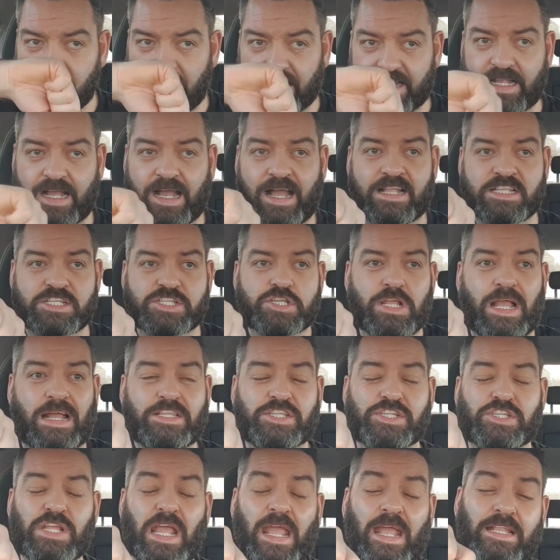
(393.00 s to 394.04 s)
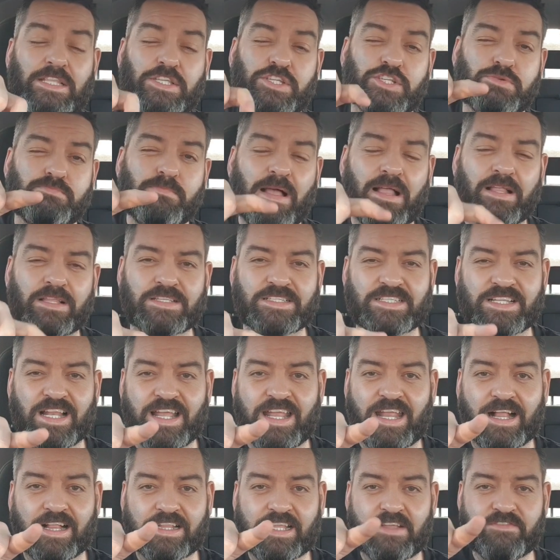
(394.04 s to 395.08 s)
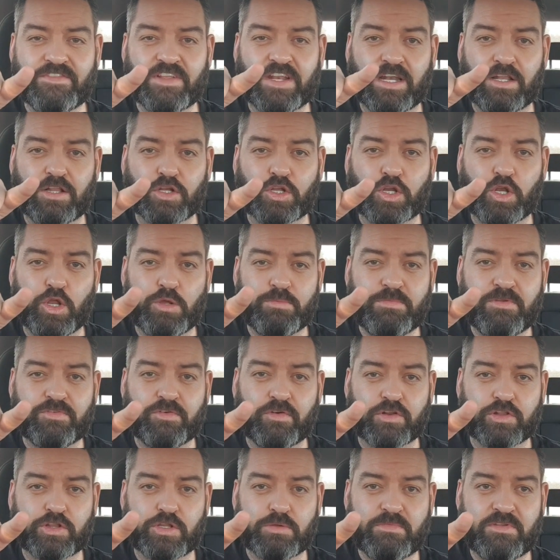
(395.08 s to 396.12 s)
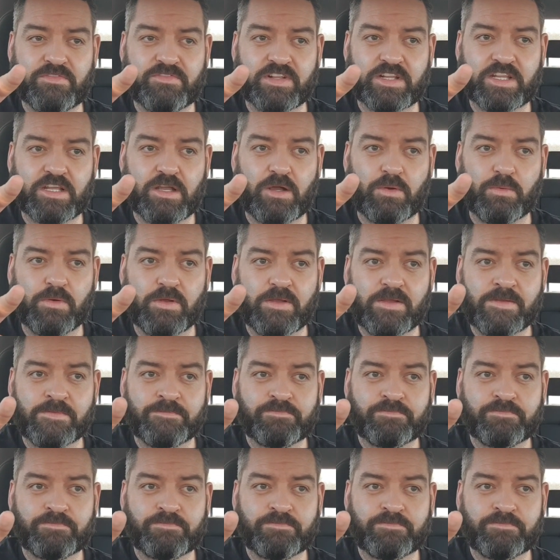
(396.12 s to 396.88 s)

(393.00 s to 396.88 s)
I can't, it smells like, I'll give you a little clue before I do my video.